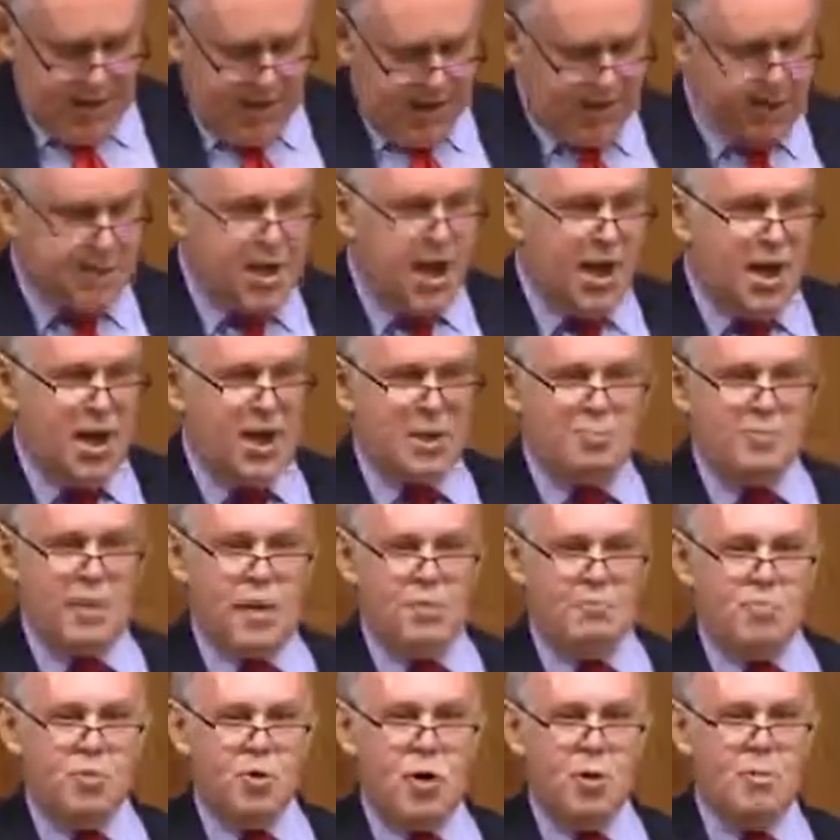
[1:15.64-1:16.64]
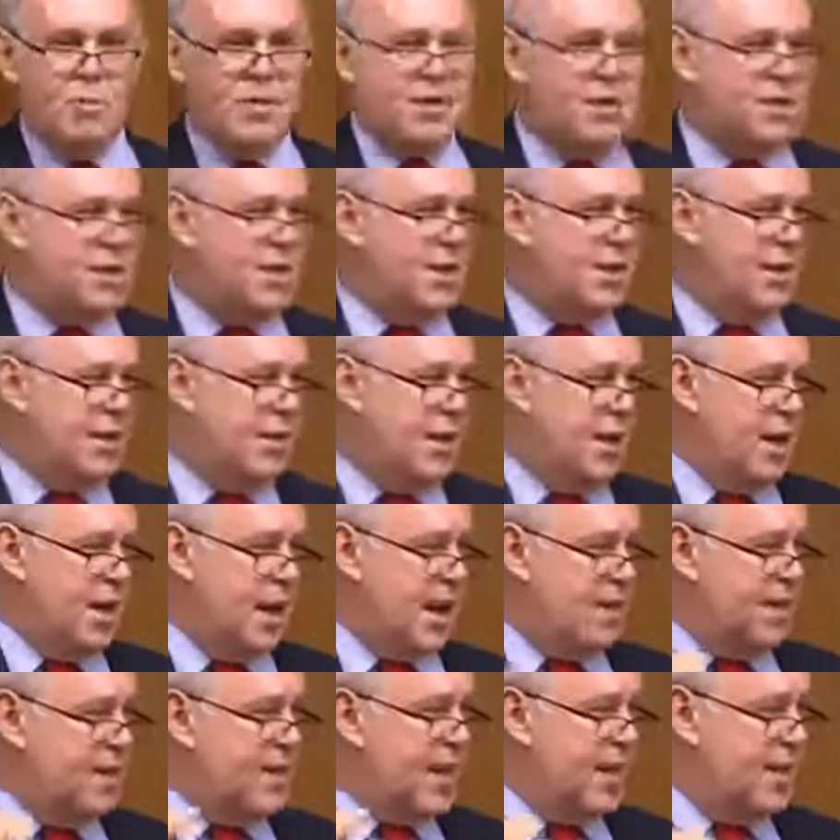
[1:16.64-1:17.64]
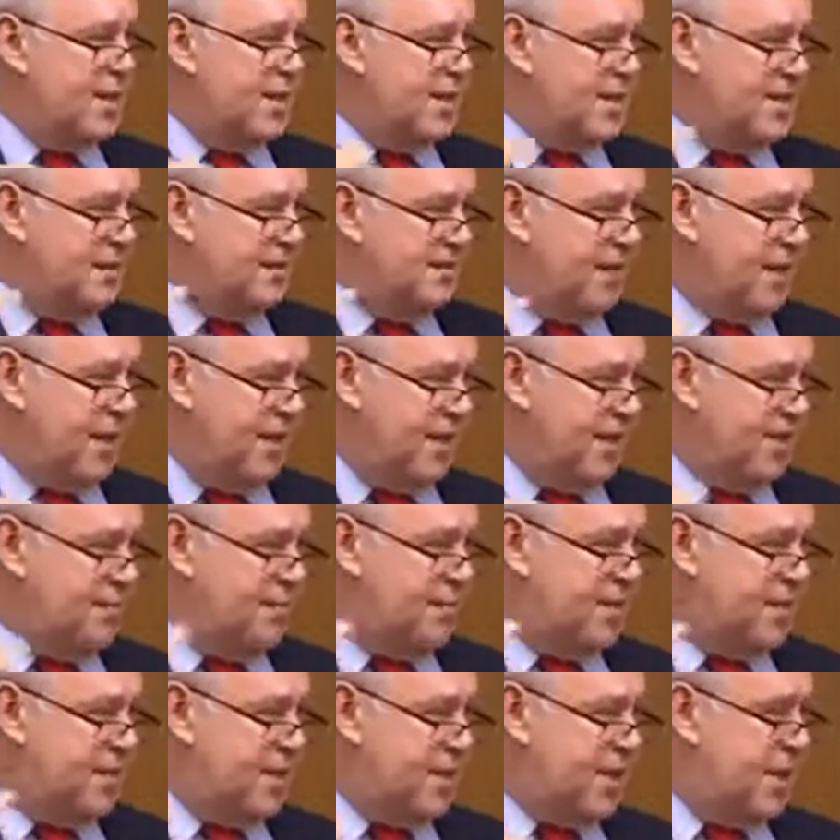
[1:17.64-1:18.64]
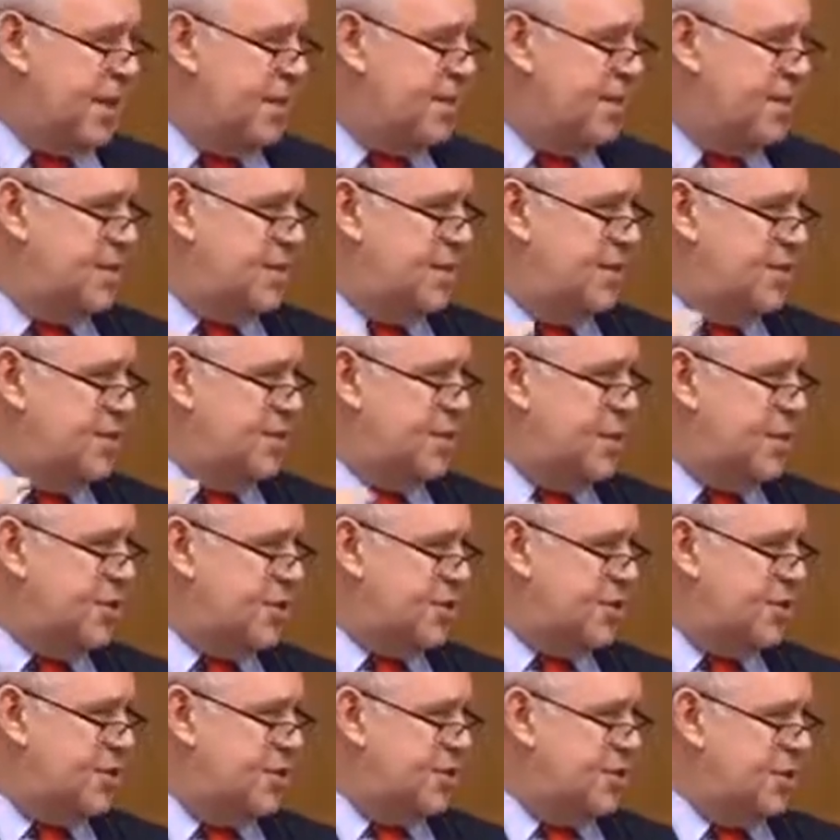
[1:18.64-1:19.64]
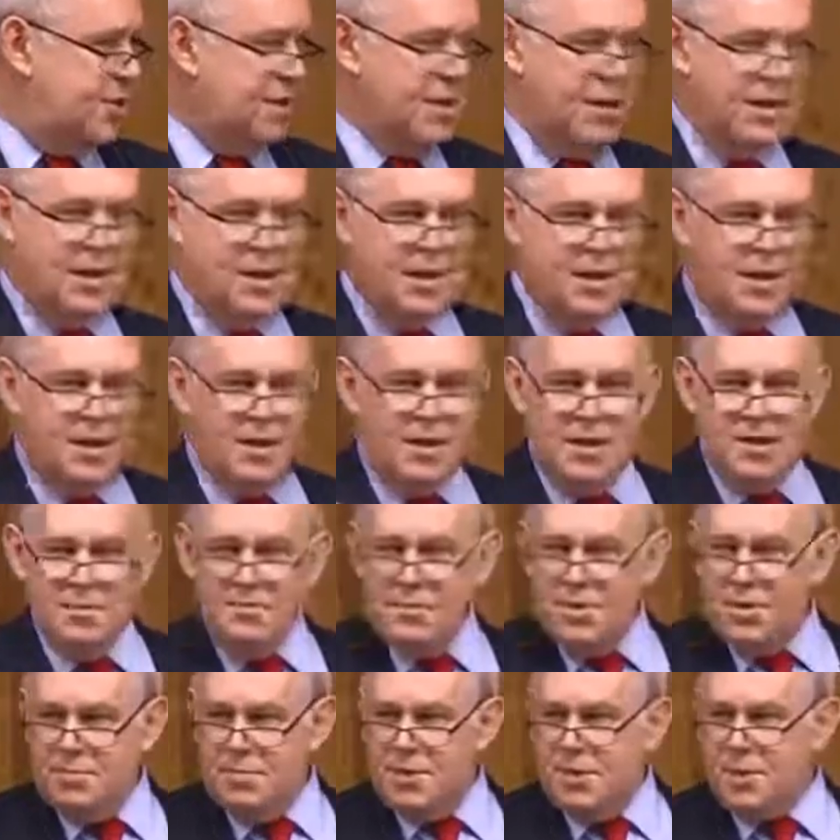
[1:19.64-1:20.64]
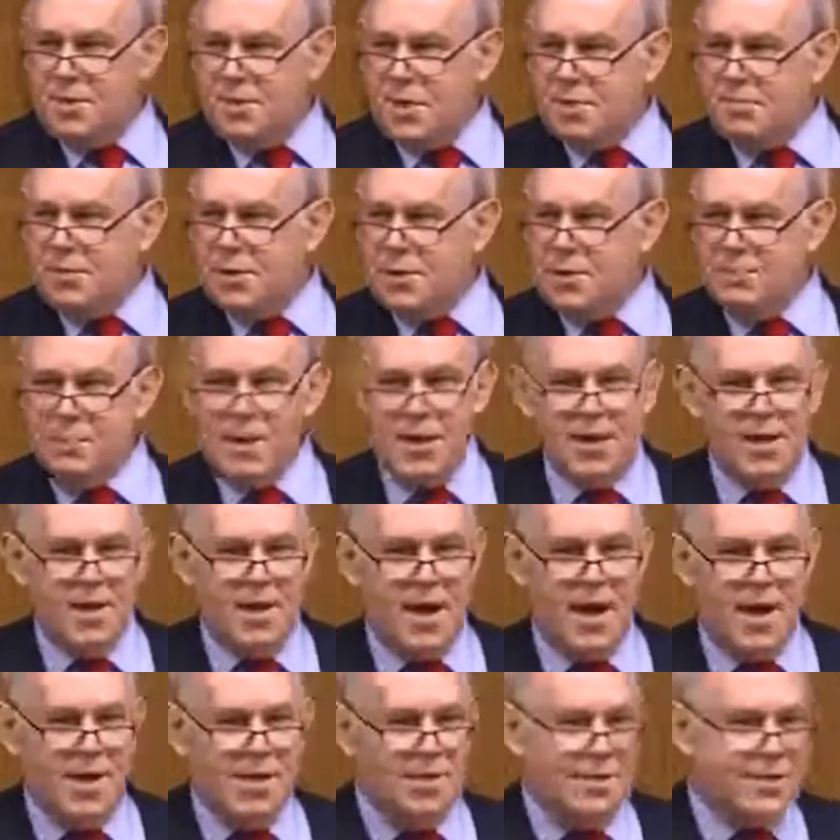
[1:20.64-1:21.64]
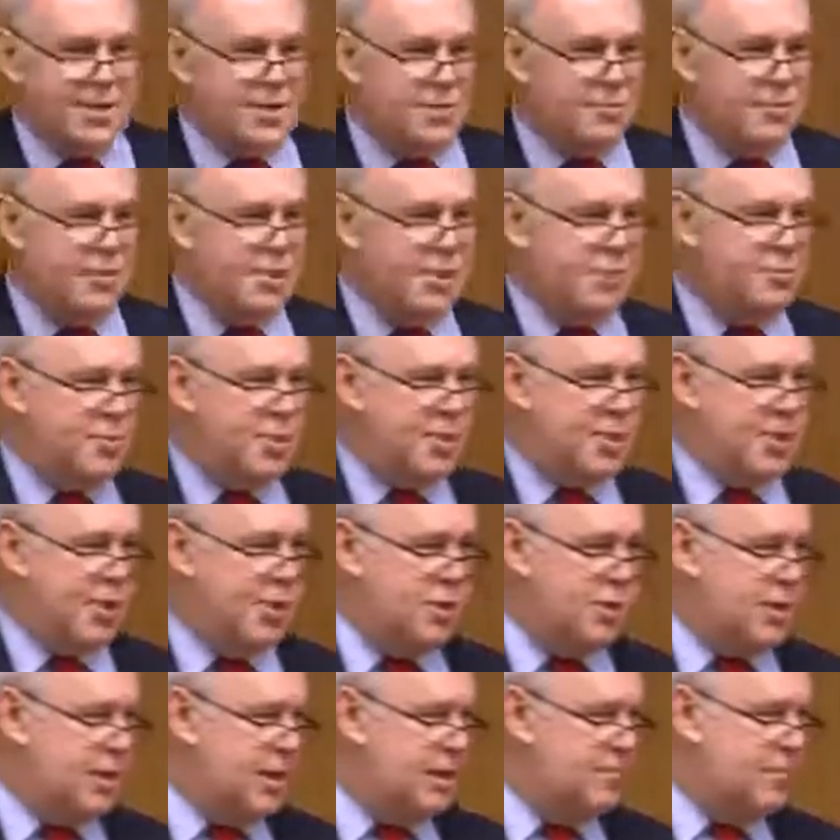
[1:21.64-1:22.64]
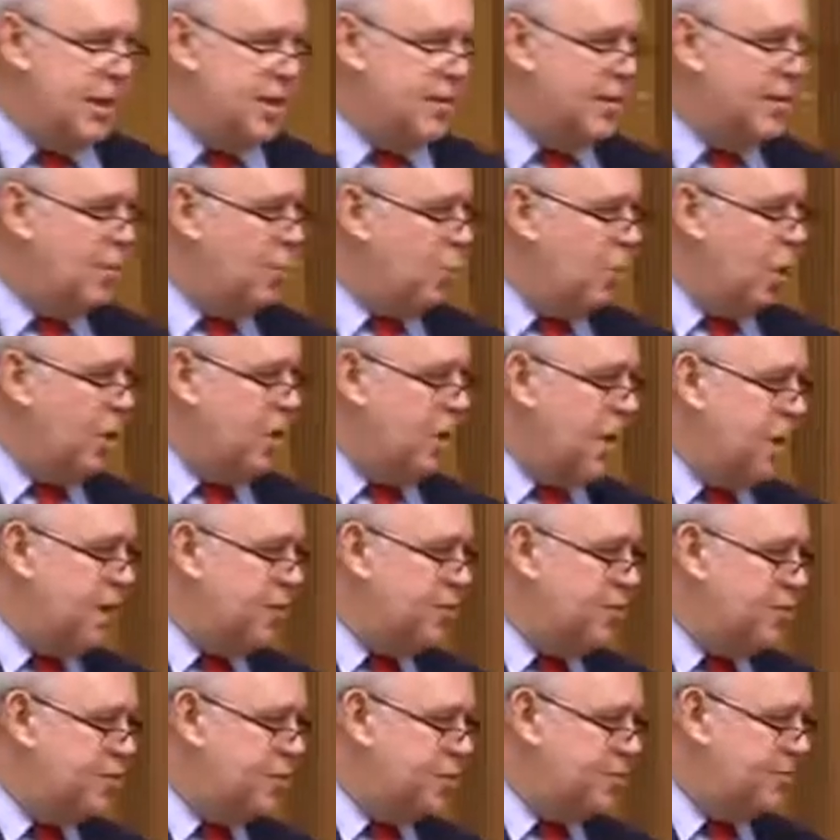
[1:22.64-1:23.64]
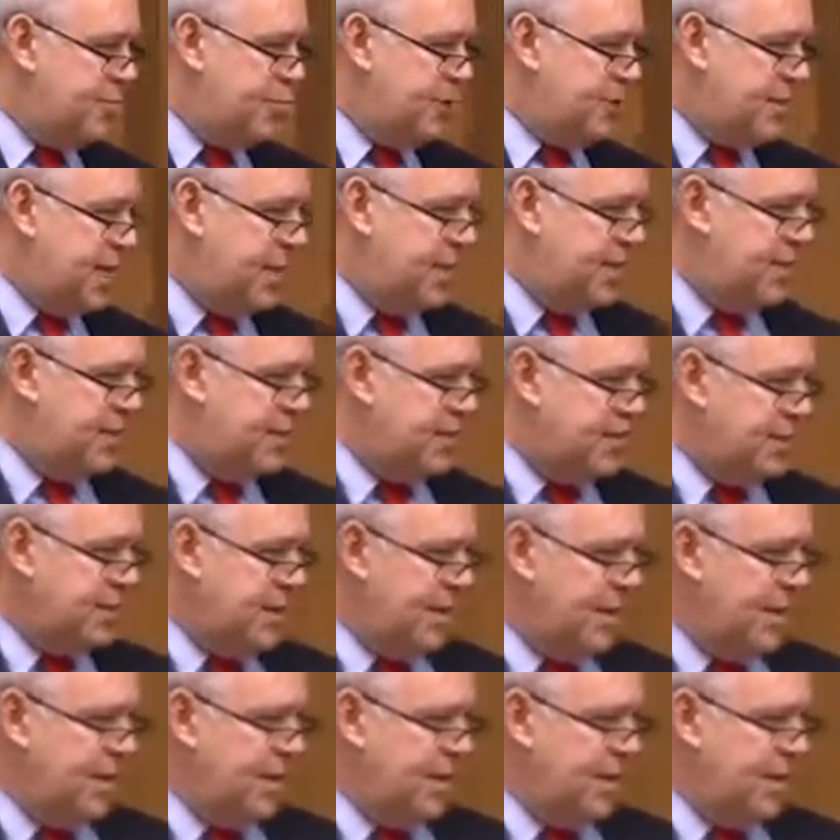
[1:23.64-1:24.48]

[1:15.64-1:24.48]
start by promising a 95% threshold. Mr Deputy Speaker, I think we should be talking about 100%.